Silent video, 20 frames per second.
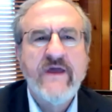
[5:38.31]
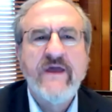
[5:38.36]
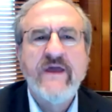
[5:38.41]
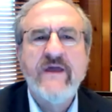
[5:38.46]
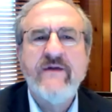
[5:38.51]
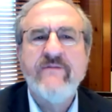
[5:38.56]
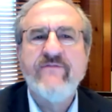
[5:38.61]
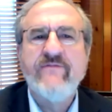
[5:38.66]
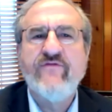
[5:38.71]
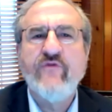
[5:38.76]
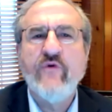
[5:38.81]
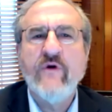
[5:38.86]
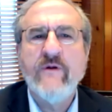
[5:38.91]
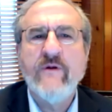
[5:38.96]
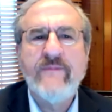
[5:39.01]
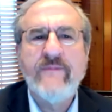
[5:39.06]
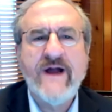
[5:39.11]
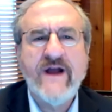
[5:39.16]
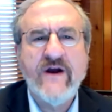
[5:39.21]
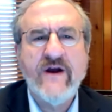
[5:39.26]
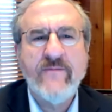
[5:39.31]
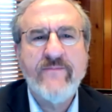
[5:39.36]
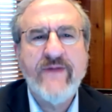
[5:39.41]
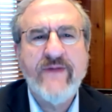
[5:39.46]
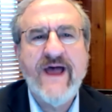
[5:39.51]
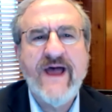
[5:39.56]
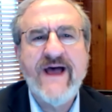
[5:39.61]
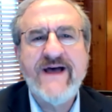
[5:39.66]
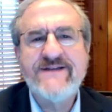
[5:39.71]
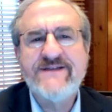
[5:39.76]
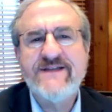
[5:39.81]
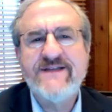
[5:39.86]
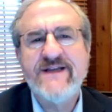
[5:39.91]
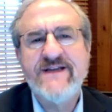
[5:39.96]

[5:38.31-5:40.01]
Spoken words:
Informed by our past and